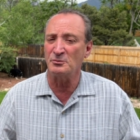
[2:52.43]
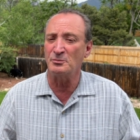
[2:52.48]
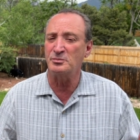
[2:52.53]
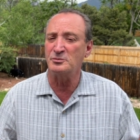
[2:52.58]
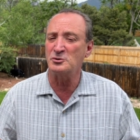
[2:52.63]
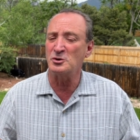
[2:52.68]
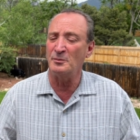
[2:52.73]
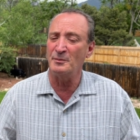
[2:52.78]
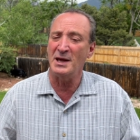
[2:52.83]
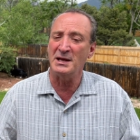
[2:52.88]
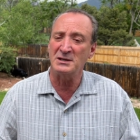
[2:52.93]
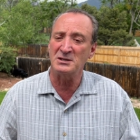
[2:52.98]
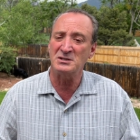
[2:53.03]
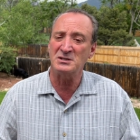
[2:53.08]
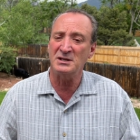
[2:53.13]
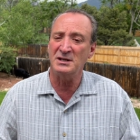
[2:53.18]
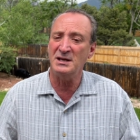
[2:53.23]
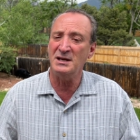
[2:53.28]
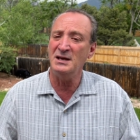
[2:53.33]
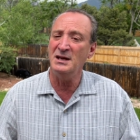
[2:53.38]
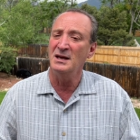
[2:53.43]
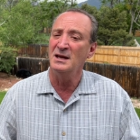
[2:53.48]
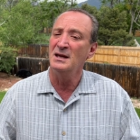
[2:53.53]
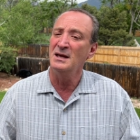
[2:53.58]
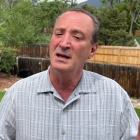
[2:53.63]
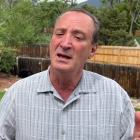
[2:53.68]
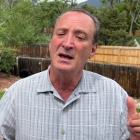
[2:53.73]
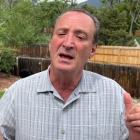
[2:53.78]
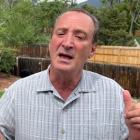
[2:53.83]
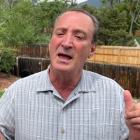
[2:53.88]
tremendously.
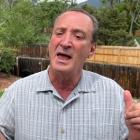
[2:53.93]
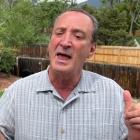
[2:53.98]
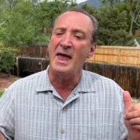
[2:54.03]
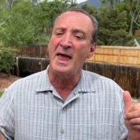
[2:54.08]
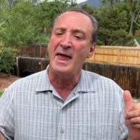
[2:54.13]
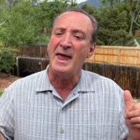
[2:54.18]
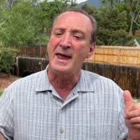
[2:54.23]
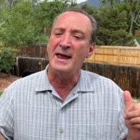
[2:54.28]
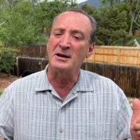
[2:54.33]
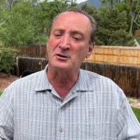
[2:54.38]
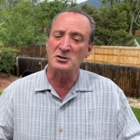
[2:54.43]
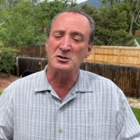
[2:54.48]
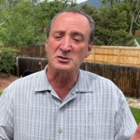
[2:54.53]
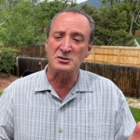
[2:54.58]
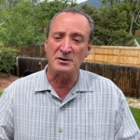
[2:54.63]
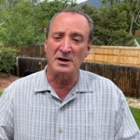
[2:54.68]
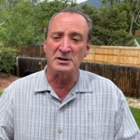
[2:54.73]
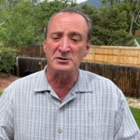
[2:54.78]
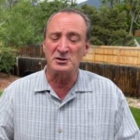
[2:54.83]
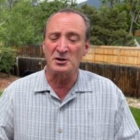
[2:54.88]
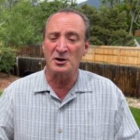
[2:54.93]
Interest rates are